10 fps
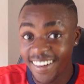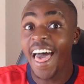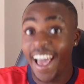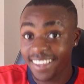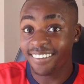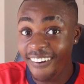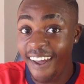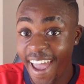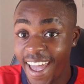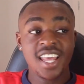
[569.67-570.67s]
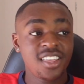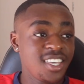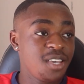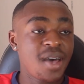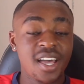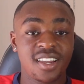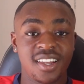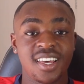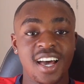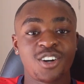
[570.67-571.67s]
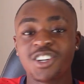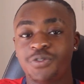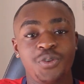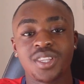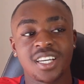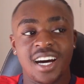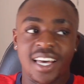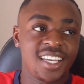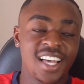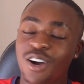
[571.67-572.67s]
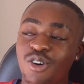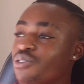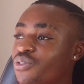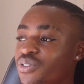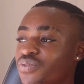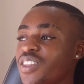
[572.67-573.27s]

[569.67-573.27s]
Relax, alright? Now thinking back at it, I could have fought the guy. I could have.